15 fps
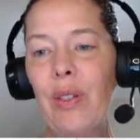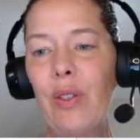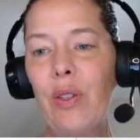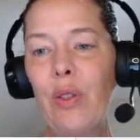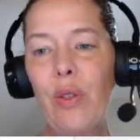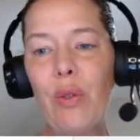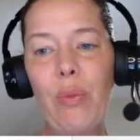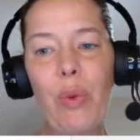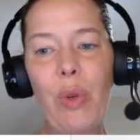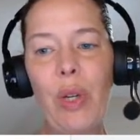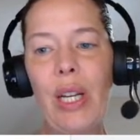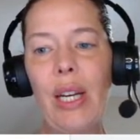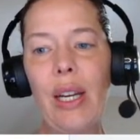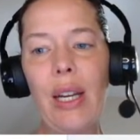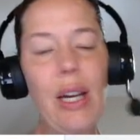
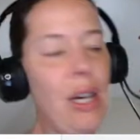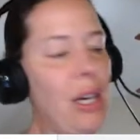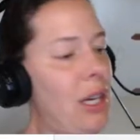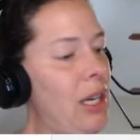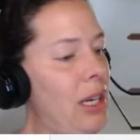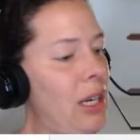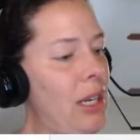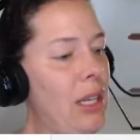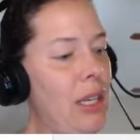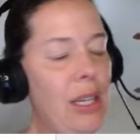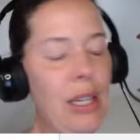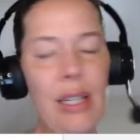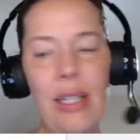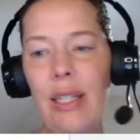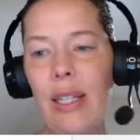2.9
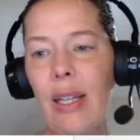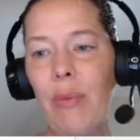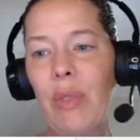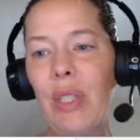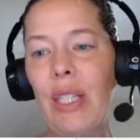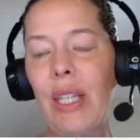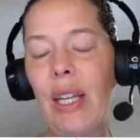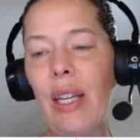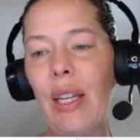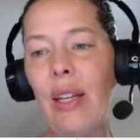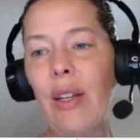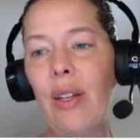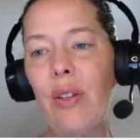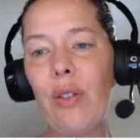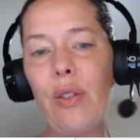times
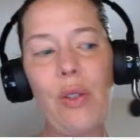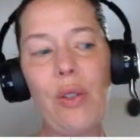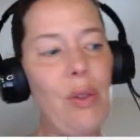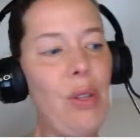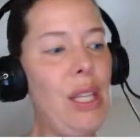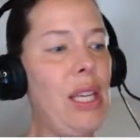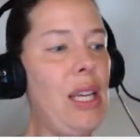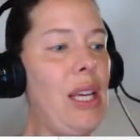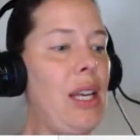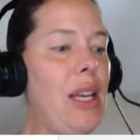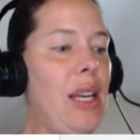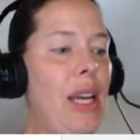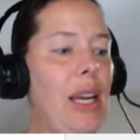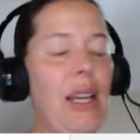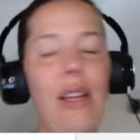10 to the
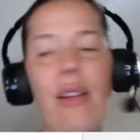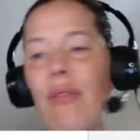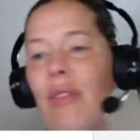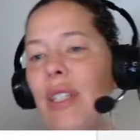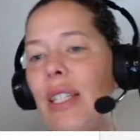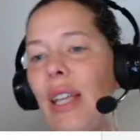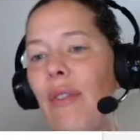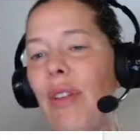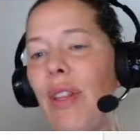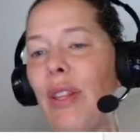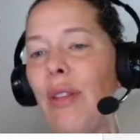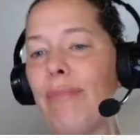negative 7th.